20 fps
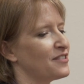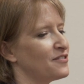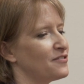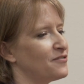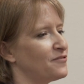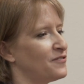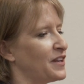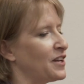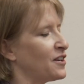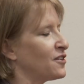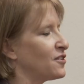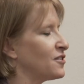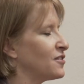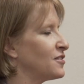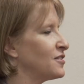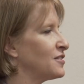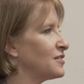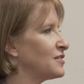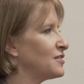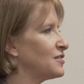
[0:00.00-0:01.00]

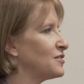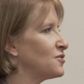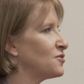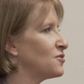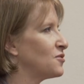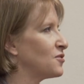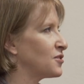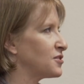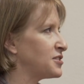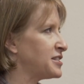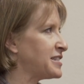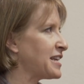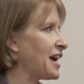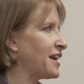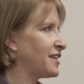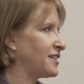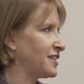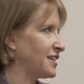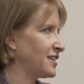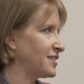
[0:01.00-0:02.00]
fear or
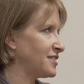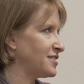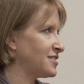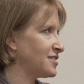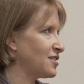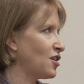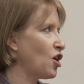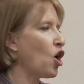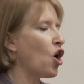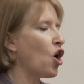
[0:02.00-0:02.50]
sadness.